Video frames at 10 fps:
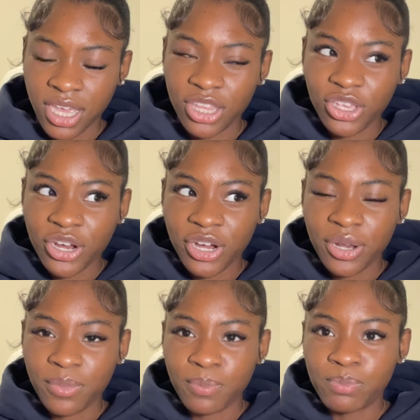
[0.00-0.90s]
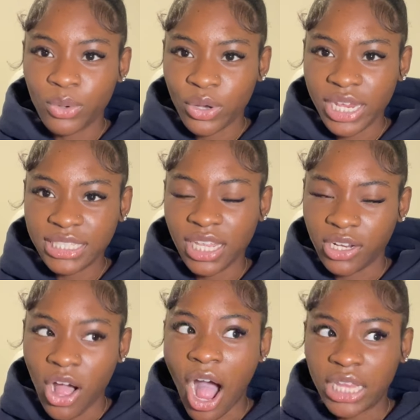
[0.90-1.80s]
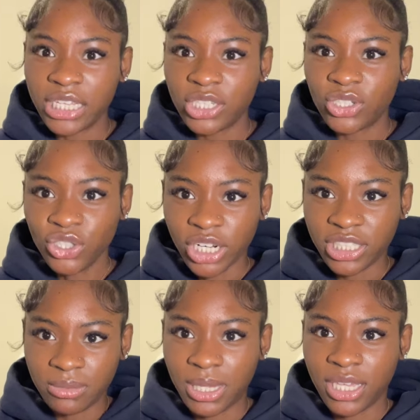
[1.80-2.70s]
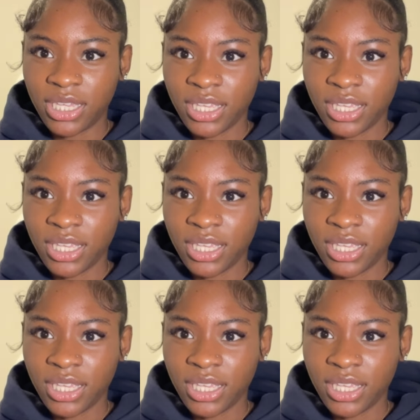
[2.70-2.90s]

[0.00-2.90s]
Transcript: they're boys in college trust me